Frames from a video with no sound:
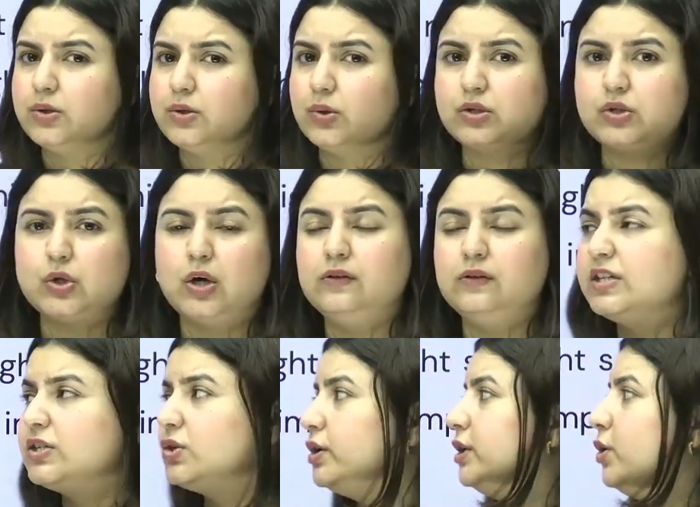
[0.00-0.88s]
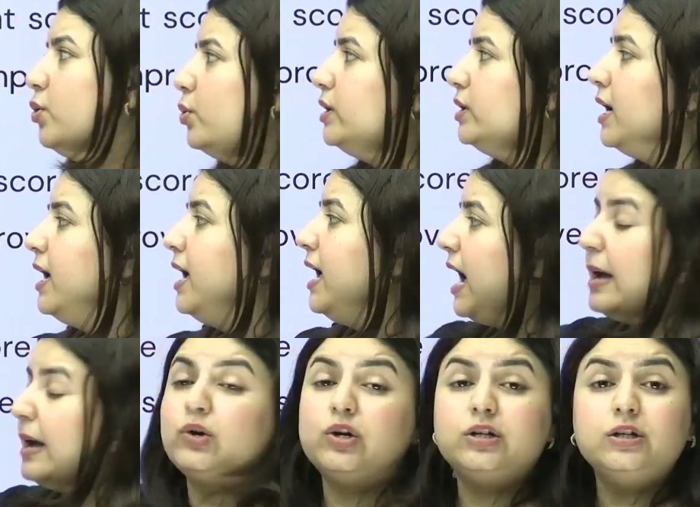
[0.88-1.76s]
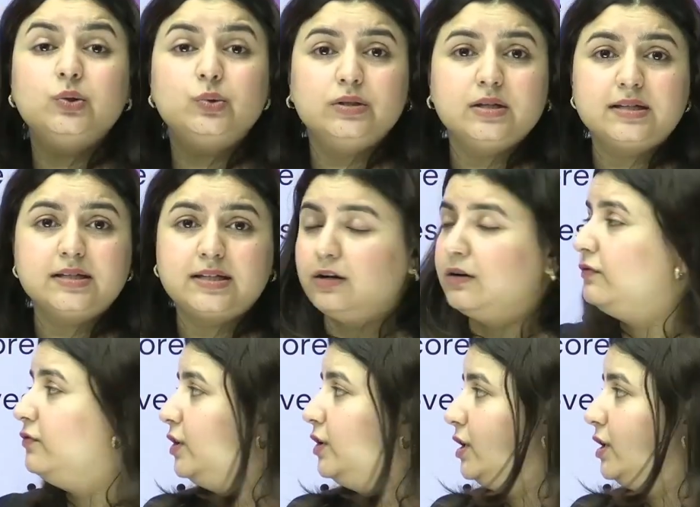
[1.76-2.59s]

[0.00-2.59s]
You can solve this on your own. I'm going to do this here for